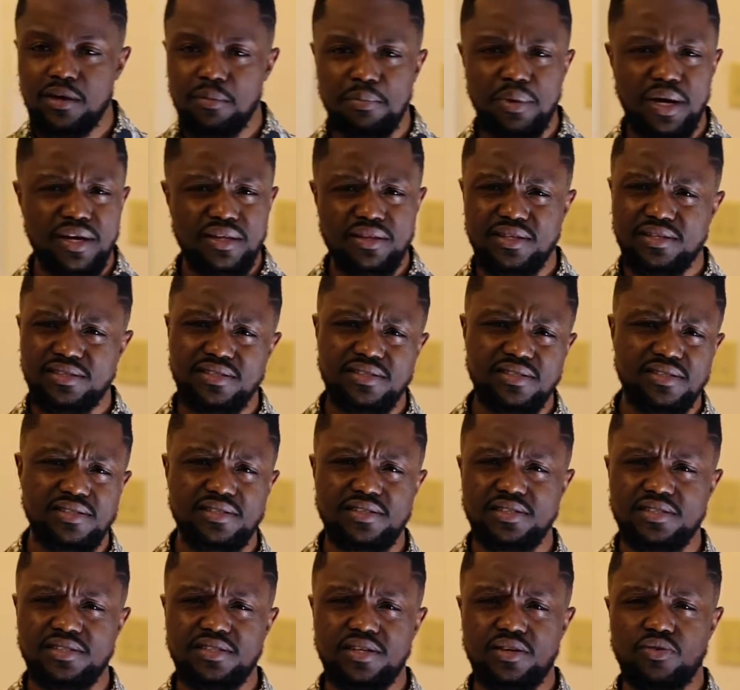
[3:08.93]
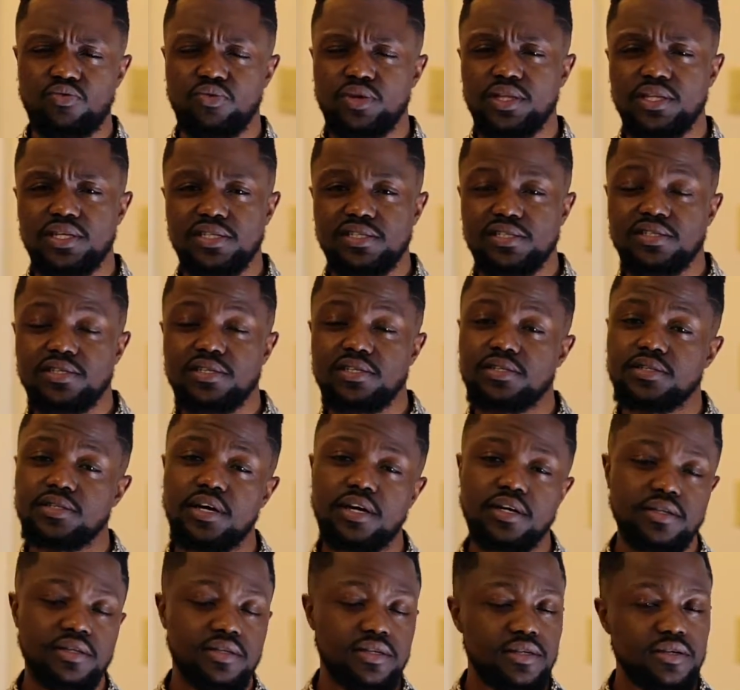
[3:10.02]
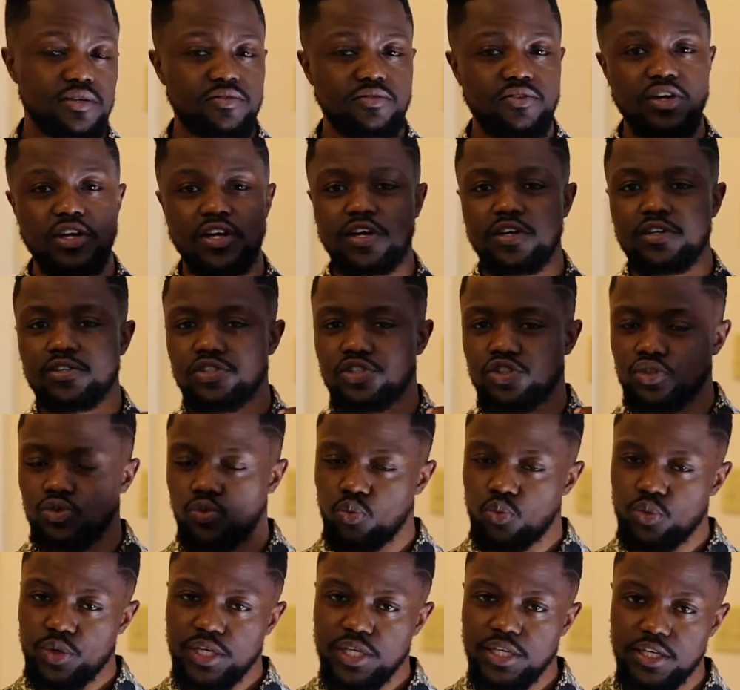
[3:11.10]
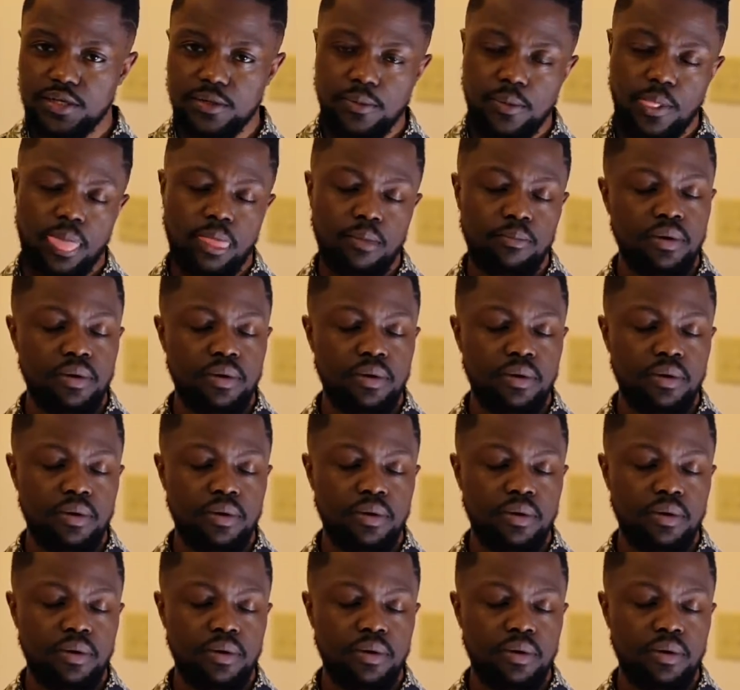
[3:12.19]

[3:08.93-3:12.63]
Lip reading: But this is just a really seductive, sweet,